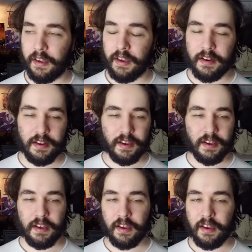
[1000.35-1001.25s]
And
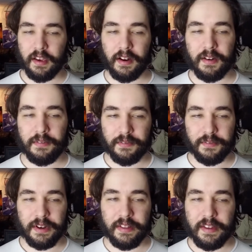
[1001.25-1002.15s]
I don't
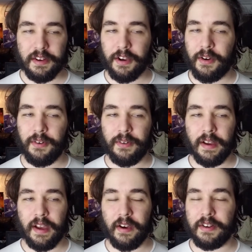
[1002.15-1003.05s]
really know
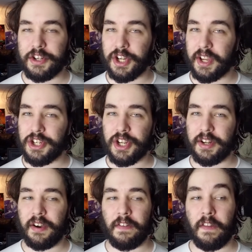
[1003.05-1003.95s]
how to change it
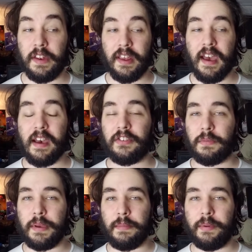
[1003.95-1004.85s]
other than to ask
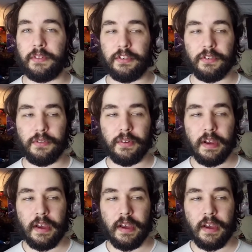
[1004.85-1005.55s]
people to